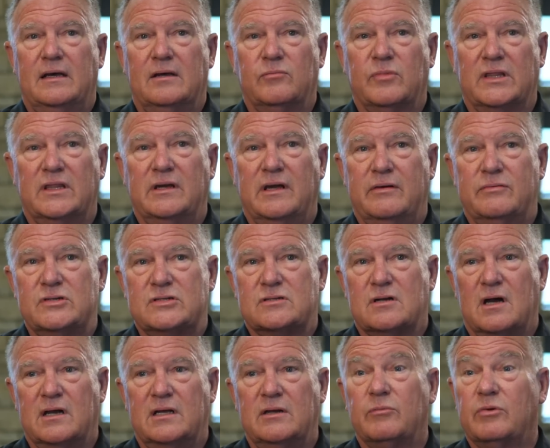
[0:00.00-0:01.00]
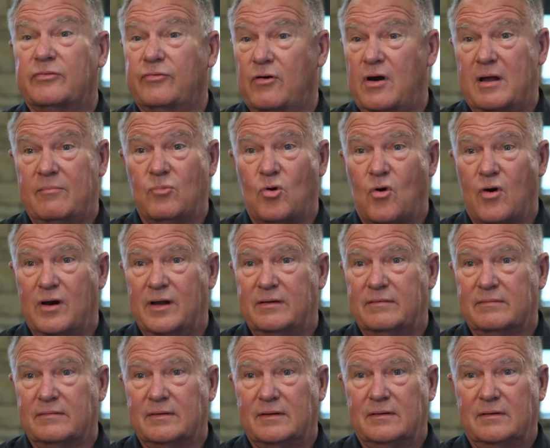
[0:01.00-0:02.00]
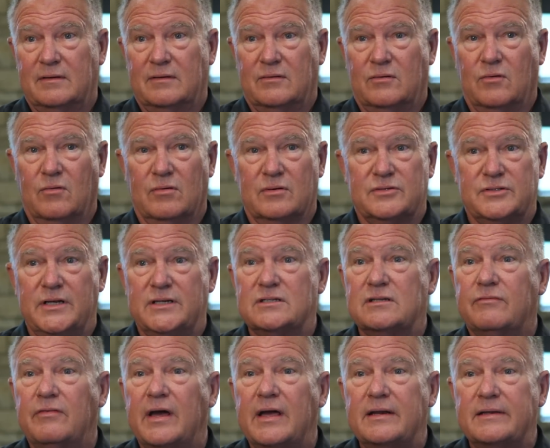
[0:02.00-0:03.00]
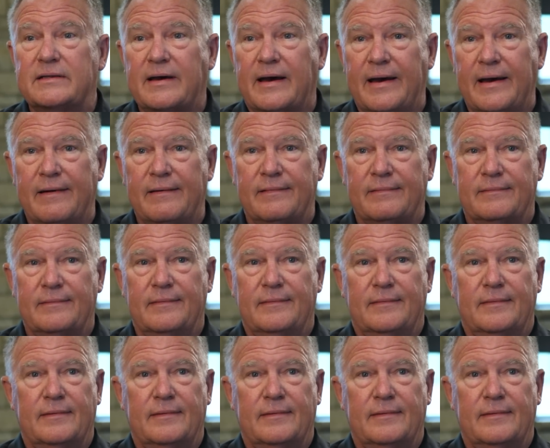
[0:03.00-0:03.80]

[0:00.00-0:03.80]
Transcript: and whether he was talking with Frank Morgan or Cecil Van Tile,